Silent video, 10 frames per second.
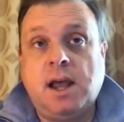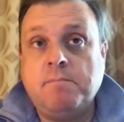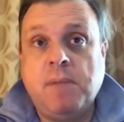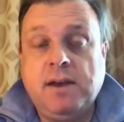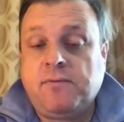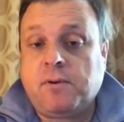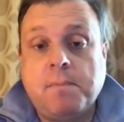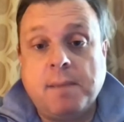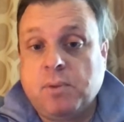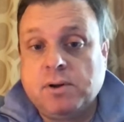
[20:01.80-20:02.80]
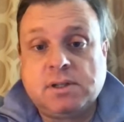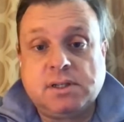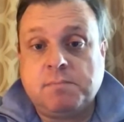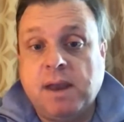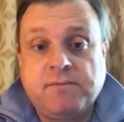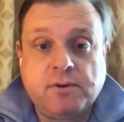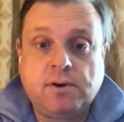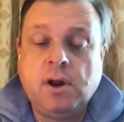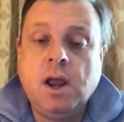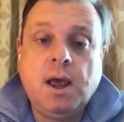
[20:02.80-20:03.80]
It's not meant for members, it's meant
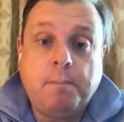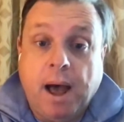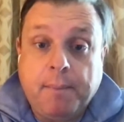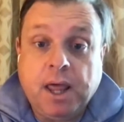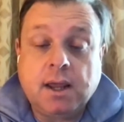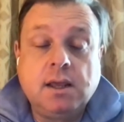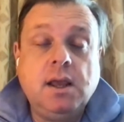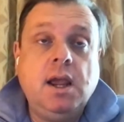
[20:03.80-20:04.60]
for public.